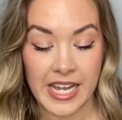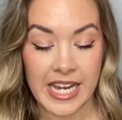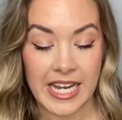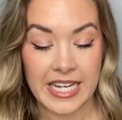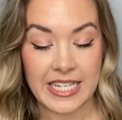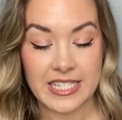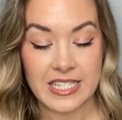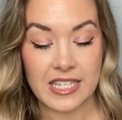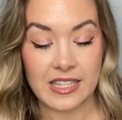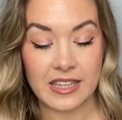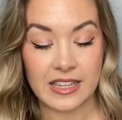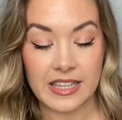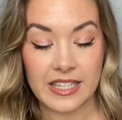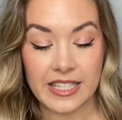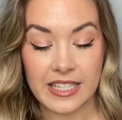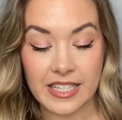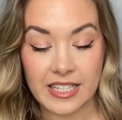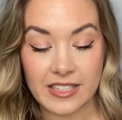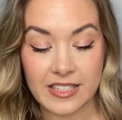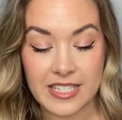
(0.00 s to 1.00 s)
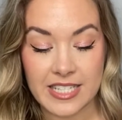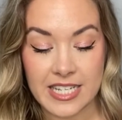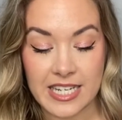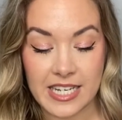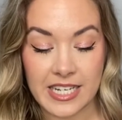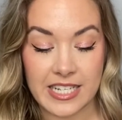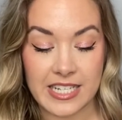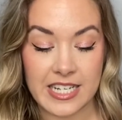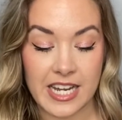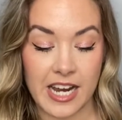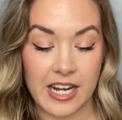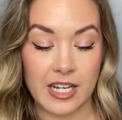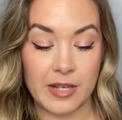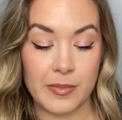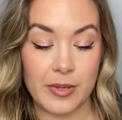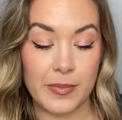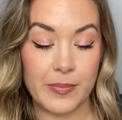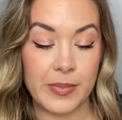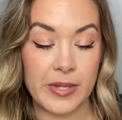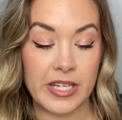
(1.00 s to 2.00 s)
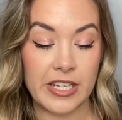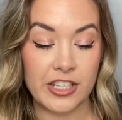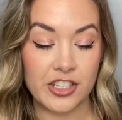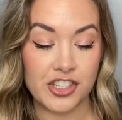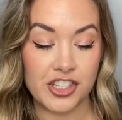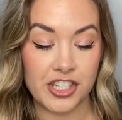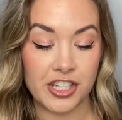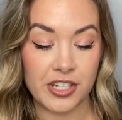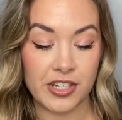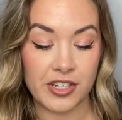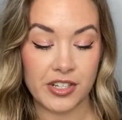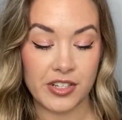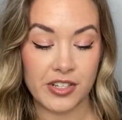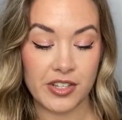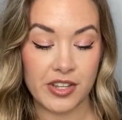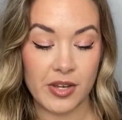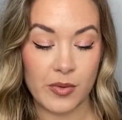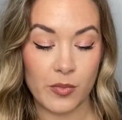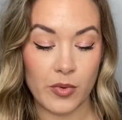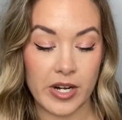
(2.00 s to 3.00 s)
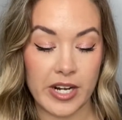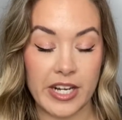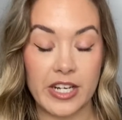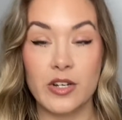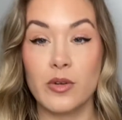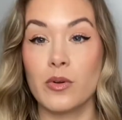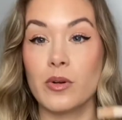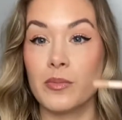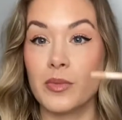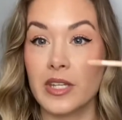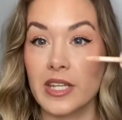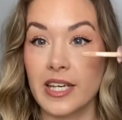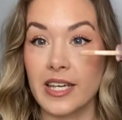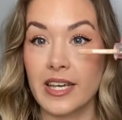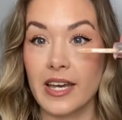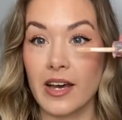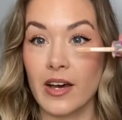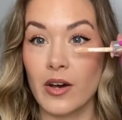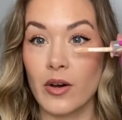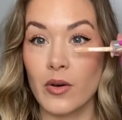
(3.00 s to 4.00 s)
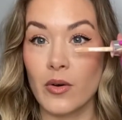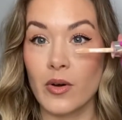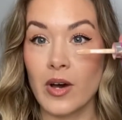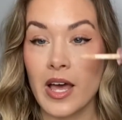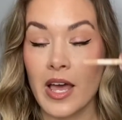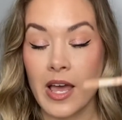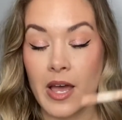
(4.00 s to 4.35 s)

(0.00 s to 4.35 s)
It's a little teeny tiny bit peachier than what I normally go,